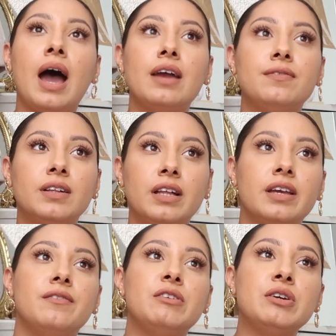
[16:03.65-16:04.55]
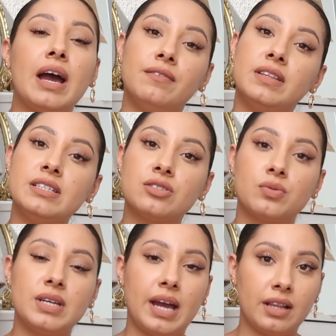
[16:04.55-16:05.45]
I feel like if you have these
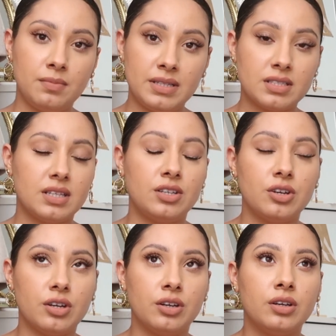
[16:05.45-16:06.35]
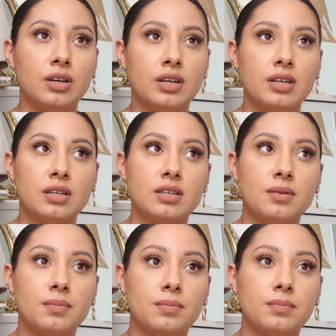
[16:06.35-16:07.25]
3 elements, then your
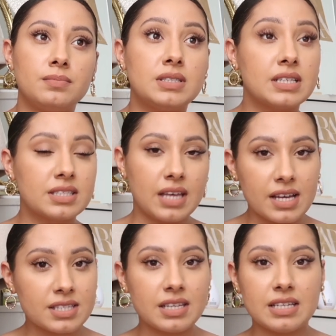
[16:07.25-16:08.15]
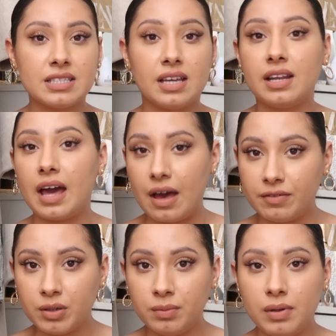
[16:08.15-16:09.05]
success is
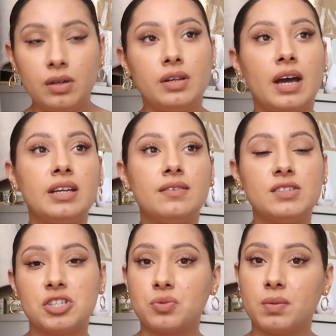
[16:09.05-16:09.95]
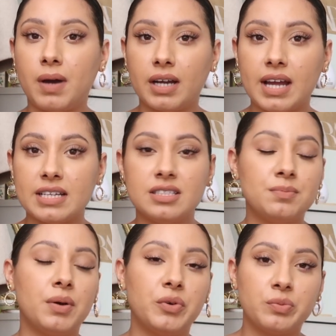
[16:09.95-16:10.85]
inevitable, not even just with podcasting,
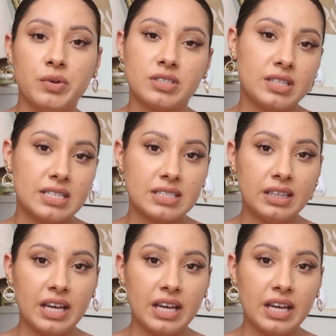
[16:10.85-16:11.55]
but with most things in